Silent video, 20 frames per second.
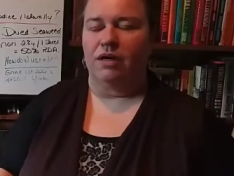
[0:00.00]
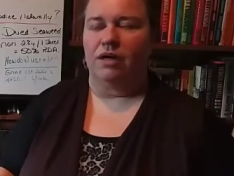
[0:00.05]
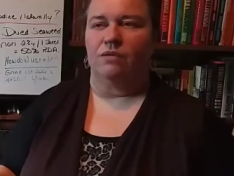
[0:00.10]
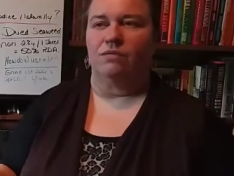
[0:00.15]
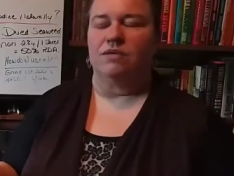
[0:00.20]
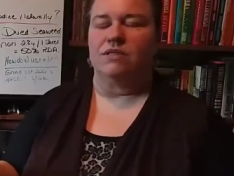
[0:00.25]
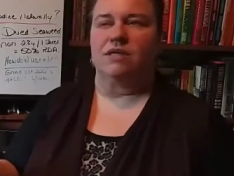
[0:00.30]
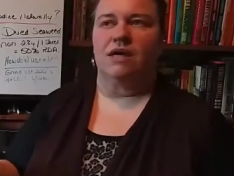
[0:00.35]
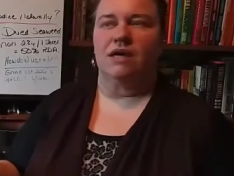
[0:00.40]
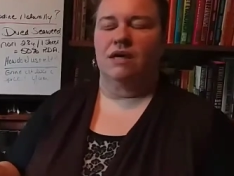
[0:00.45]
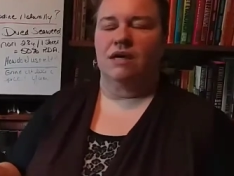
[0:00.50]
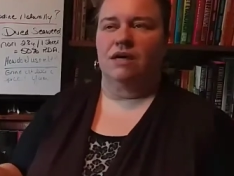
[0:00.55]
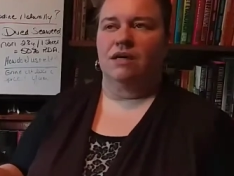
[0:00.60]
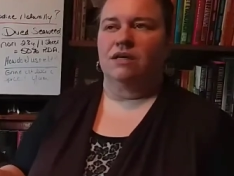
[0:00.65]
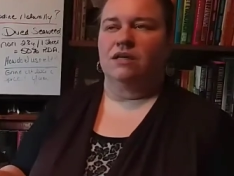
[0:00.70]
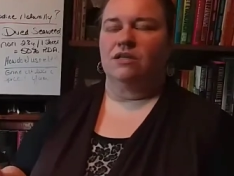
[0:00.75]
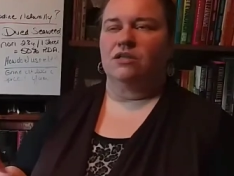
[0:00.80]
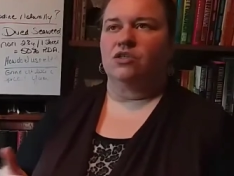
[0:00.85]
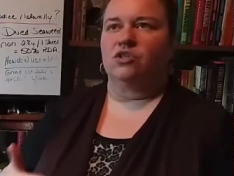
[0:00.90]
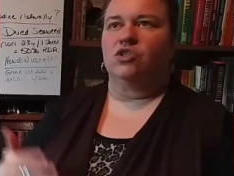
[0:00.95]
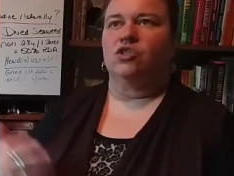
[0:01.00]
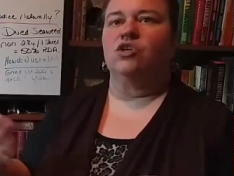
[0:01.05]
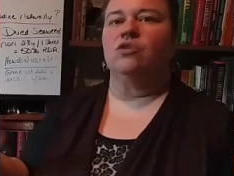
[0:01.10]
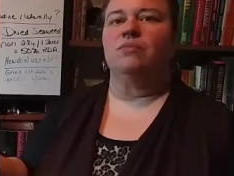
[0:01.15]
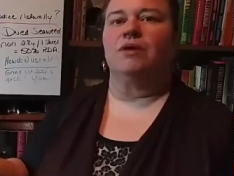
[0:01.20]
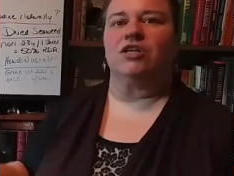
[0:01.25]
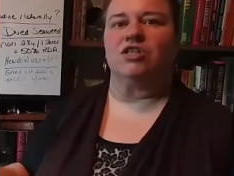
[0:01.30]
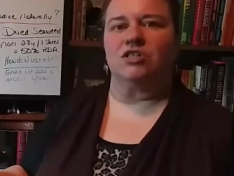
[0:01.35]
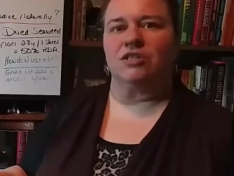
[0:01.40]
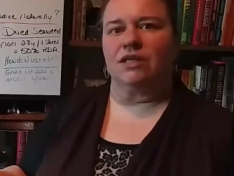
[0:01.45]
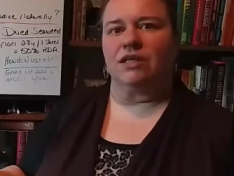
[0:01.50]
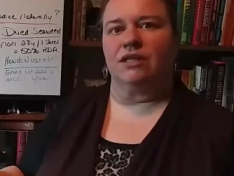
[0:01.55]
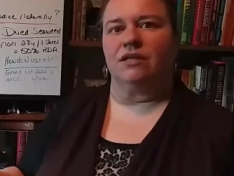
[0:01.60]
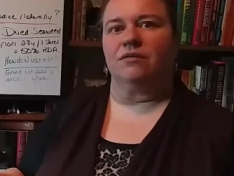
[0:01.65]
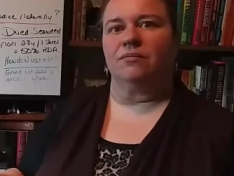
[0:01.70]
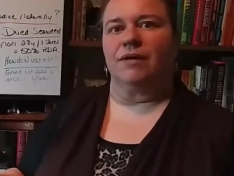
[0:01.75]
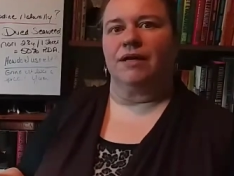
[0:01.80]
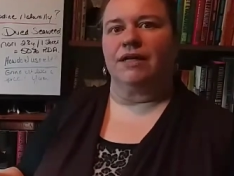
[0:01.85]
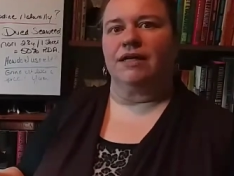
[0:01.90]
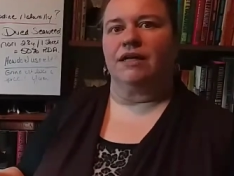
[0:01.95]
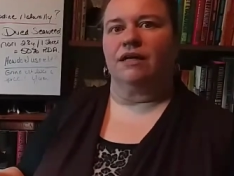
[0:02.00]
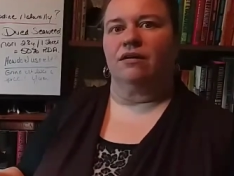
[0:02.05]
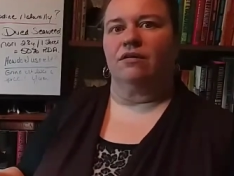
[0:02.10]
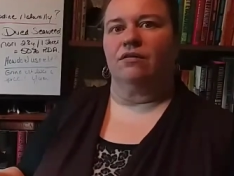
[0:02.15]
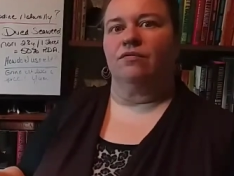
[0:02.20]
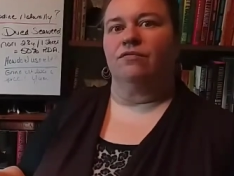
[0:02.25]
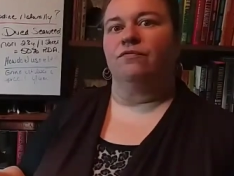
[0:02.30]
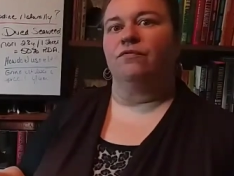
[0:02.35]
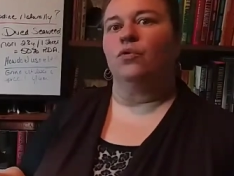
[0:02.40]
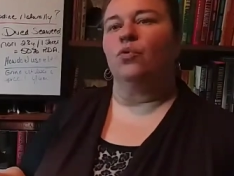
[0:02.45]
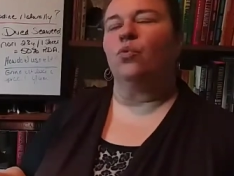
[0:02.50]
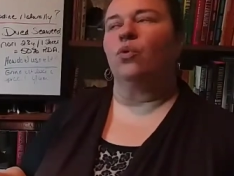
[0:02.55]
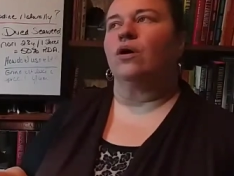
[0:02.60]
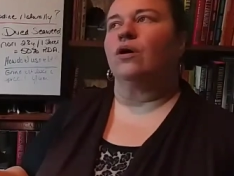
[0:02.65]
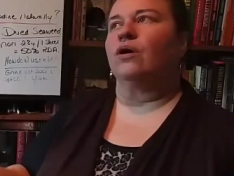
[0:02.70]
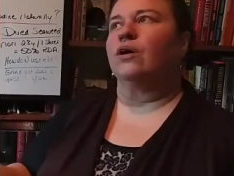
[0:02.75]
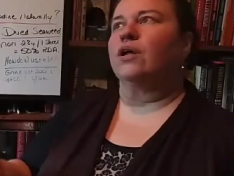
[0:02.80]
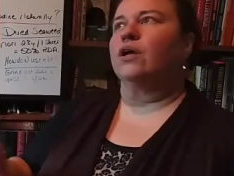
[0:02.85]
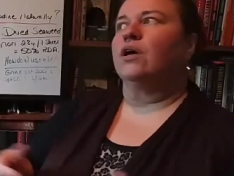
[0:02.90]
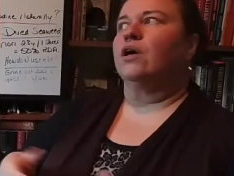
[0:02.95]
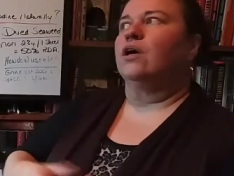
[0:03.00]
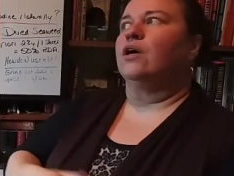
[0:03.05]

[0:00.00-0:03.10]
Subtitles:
It was too much that anybody could afford.